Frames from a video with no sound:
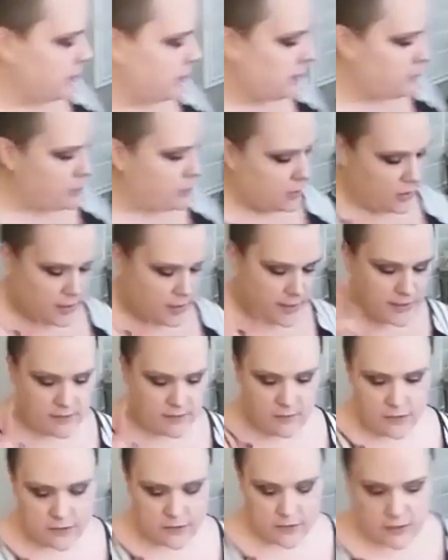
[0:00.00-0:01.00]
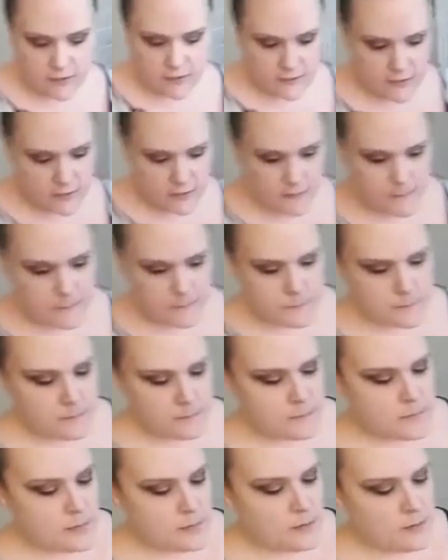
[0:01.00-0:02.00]
going to put all kinds of other stuff in it.
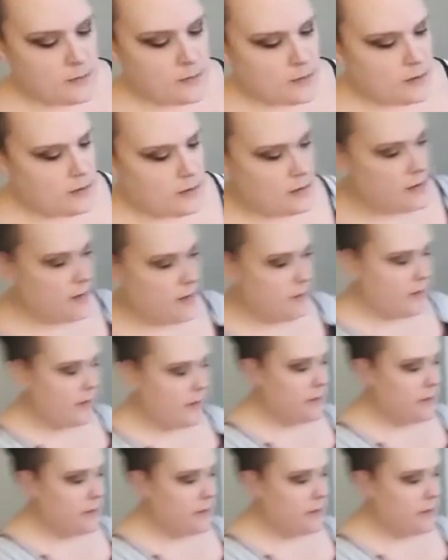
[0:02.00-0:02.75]
I